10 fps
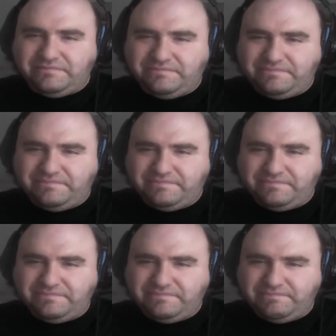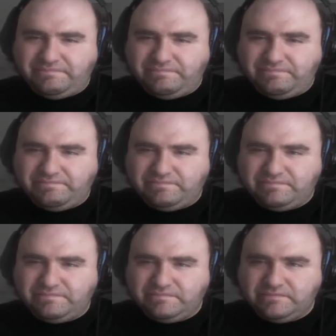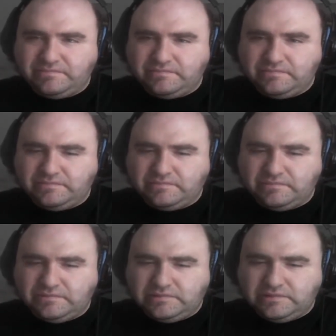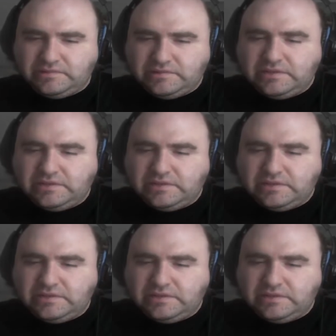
(silence)